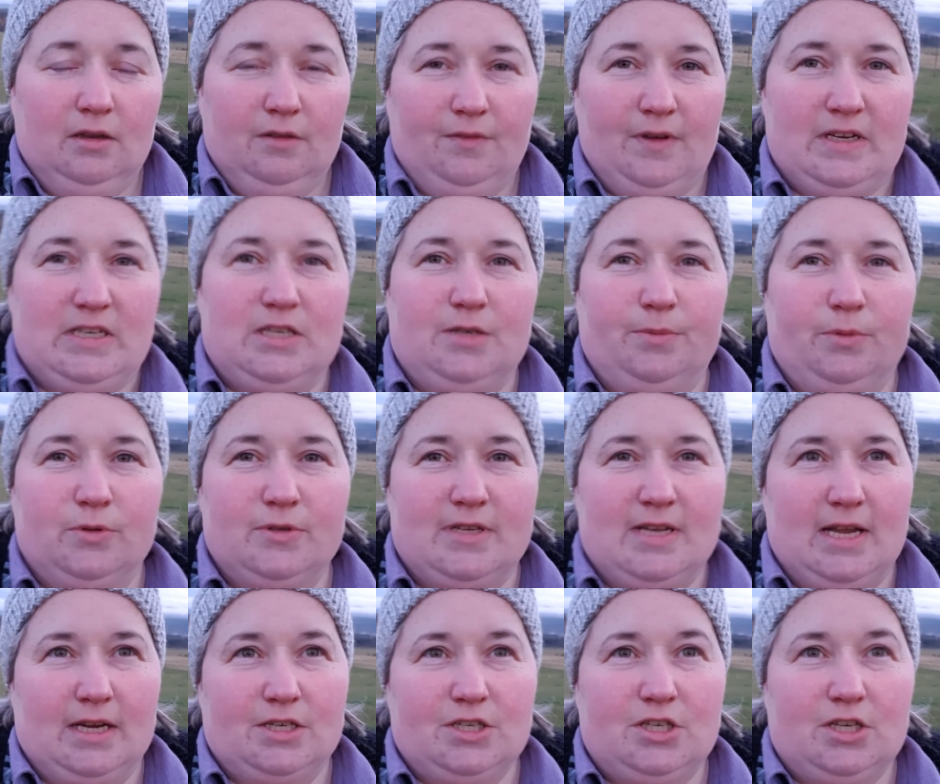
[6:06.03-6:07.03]
vegetables
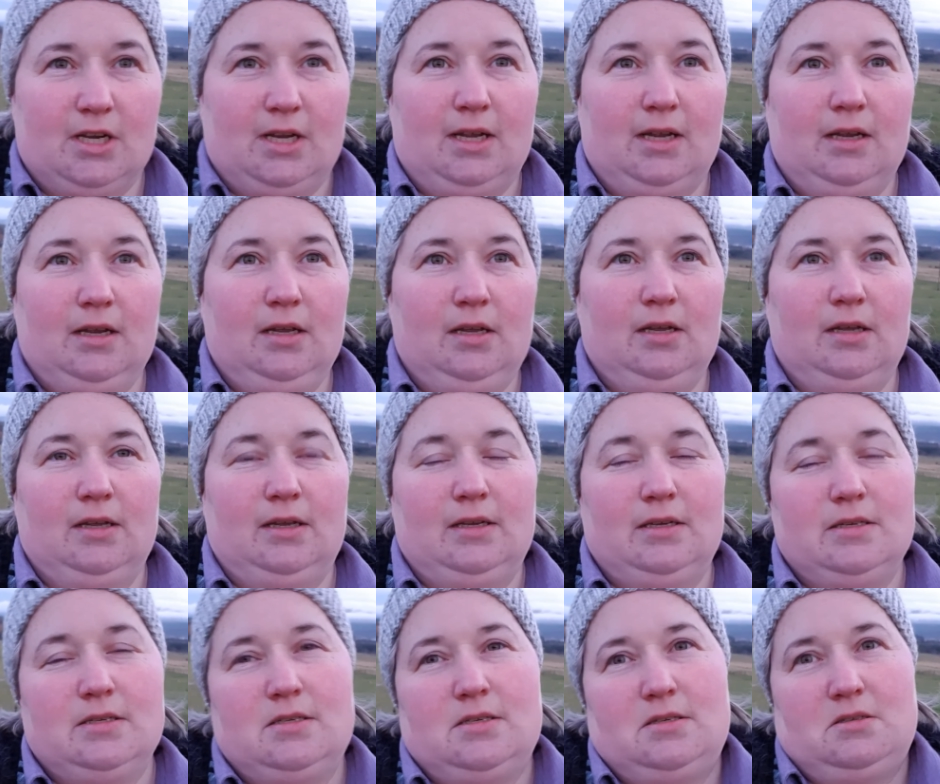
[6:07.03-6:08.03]
next year
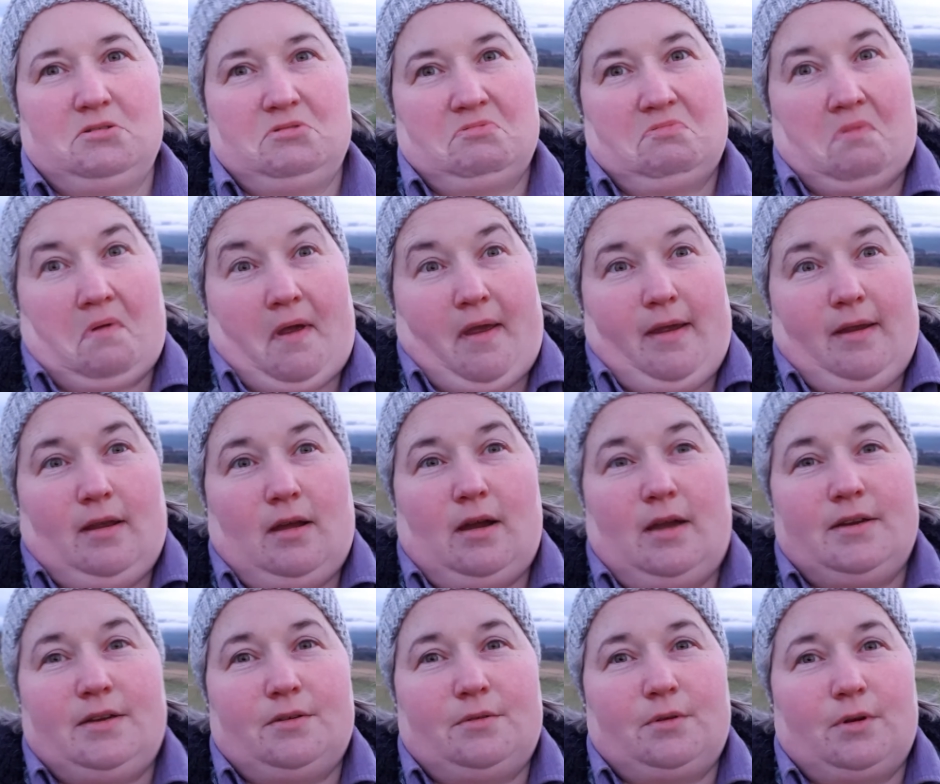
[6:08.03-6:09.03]
is, I
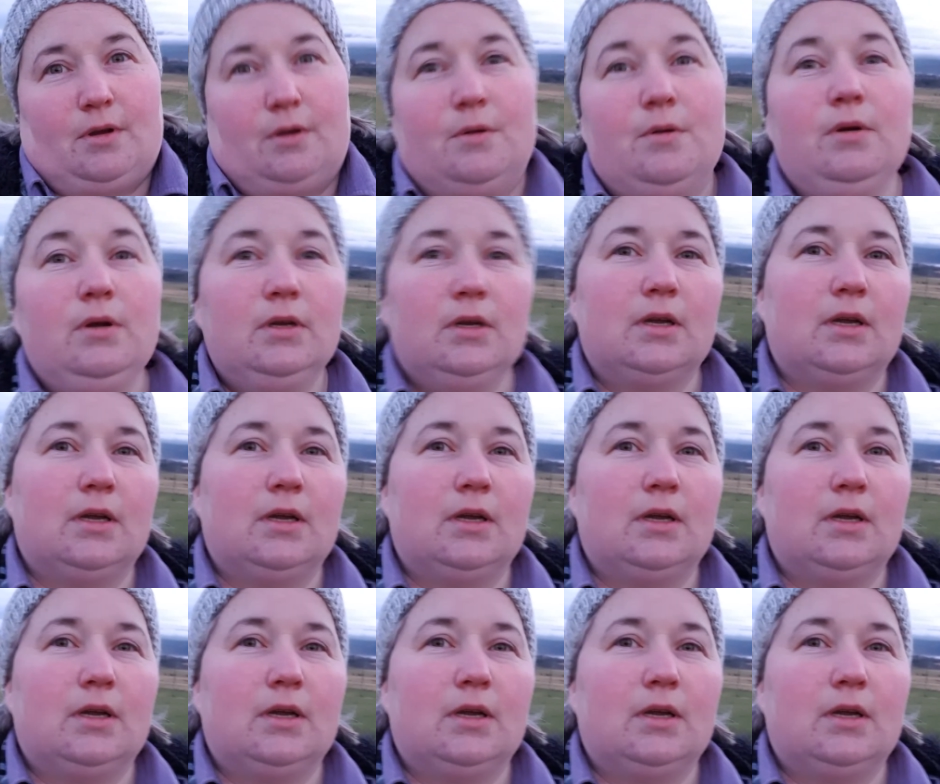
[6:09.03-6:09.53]
don't know.